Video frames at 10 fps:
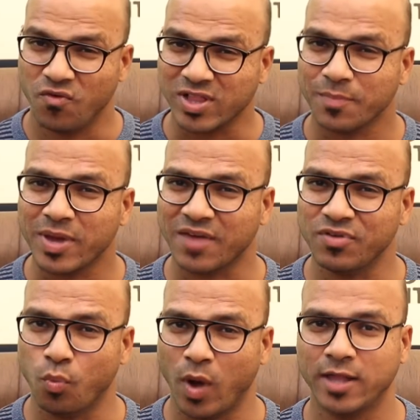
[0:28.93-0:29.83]
Welcome back
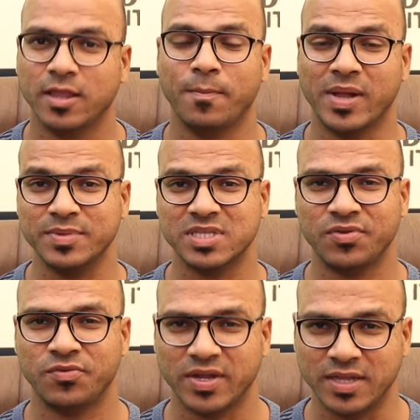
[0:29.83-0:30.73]
everyone. My name is
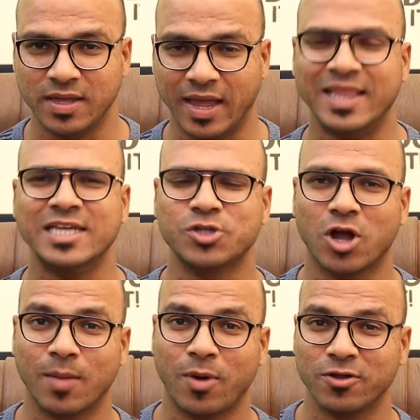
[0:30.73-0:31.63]
Navin Reddy and let's
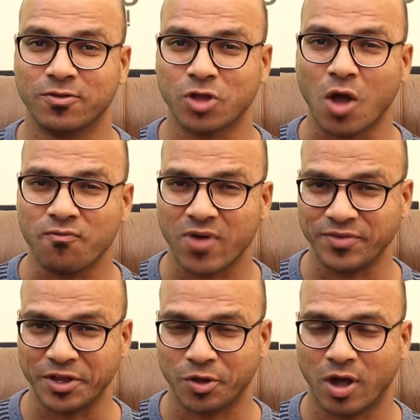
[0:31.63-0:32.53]
talk about top 5
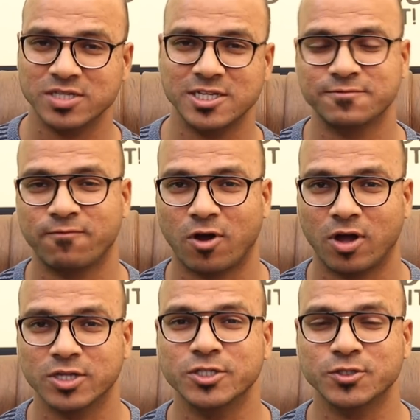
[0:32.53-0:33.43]
technologies
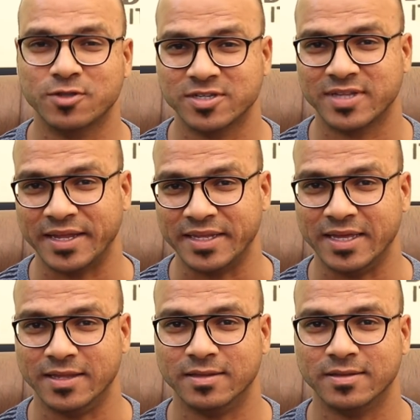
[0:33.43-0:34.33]
for
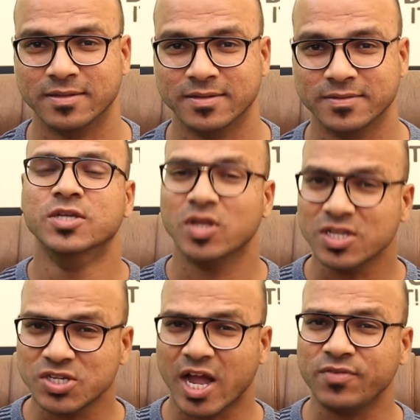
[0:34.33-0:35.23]
2019. So
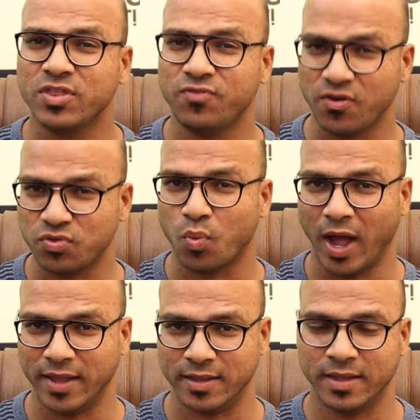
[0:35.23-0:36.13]
let's start with the 5th
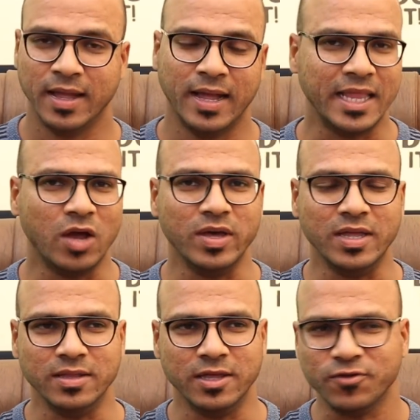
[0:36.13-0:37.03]
one.
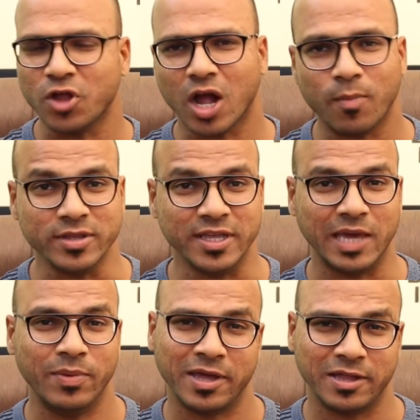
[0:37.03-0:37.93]
Now, if we talk about the
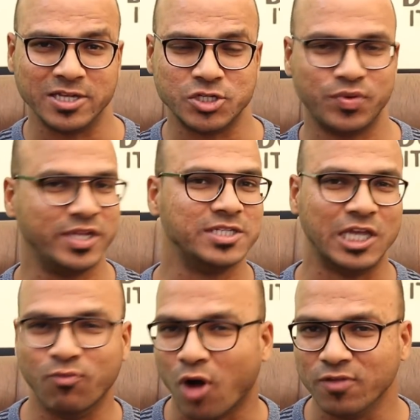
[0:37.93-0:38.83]
gaming industry, it is
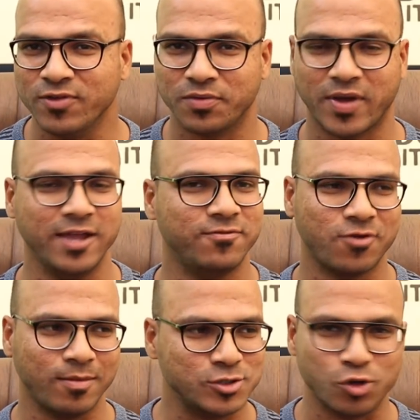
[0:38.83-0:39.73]
evolving right
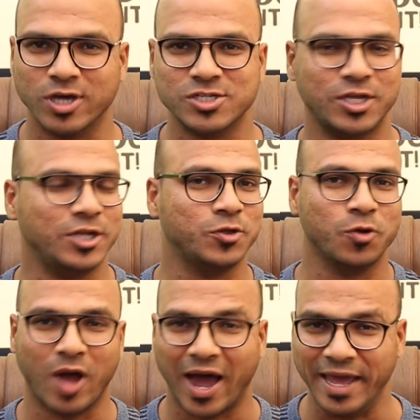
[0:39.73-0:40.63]
from joystick
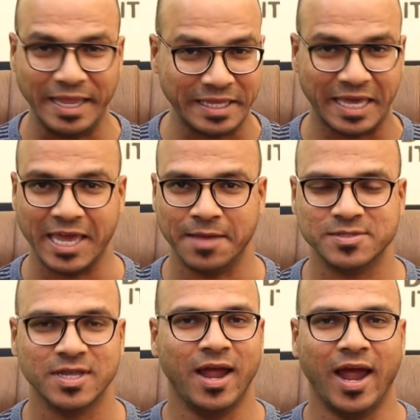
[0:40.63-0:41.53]
to high-end
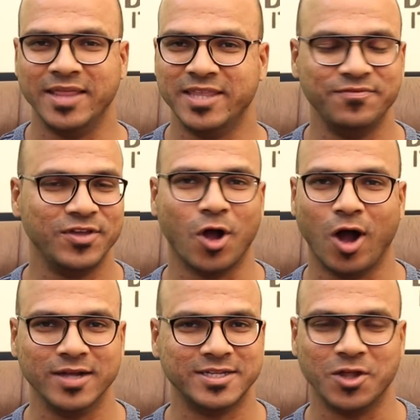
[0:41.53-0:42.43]
games, and then we
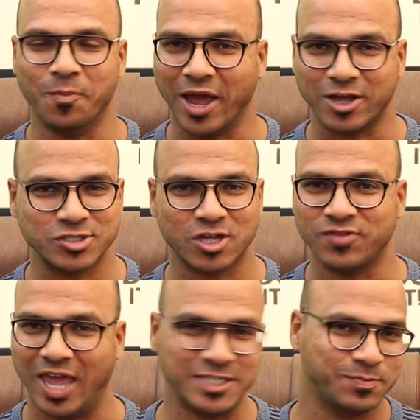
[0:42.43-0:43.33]
got
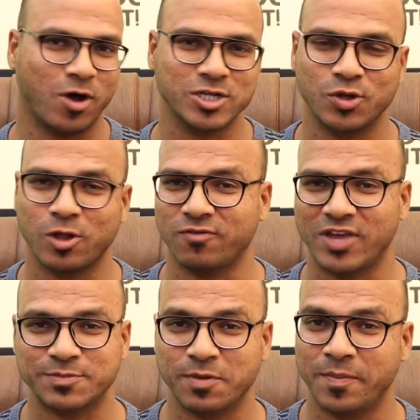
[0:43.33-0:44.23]
Microsoft, Xbox doing a lot of
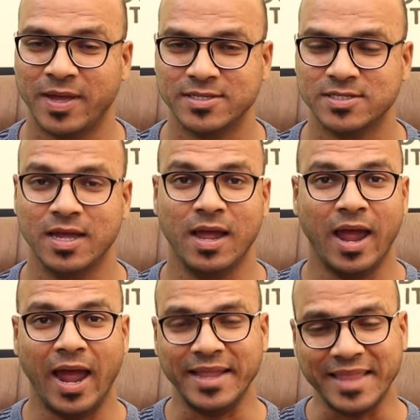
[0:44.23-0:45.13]
experiments,
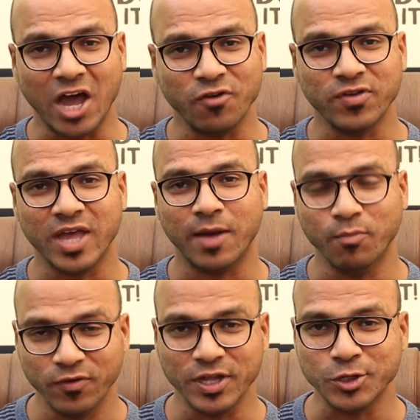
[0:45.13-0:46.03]
and now we are
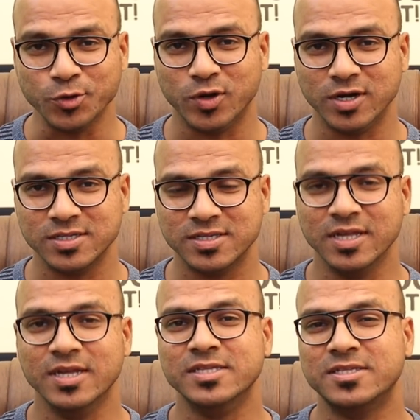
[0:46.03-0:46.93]
moving towards
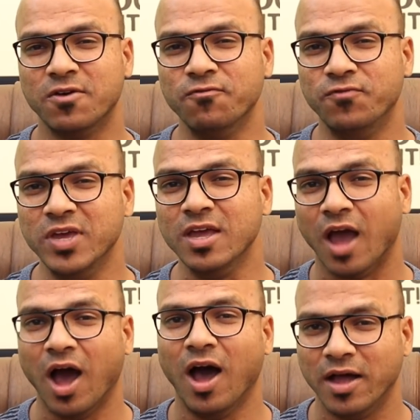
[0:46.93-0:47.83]
some
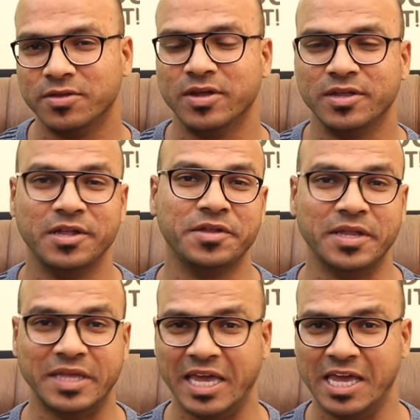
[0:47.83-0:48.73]

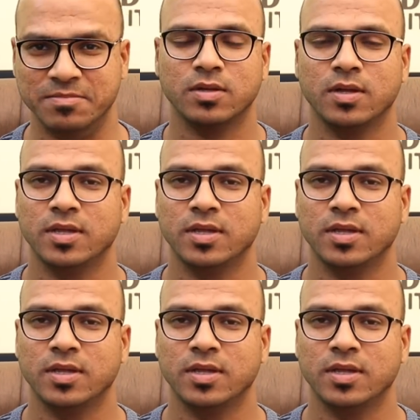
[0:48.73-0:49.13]
VR-related games.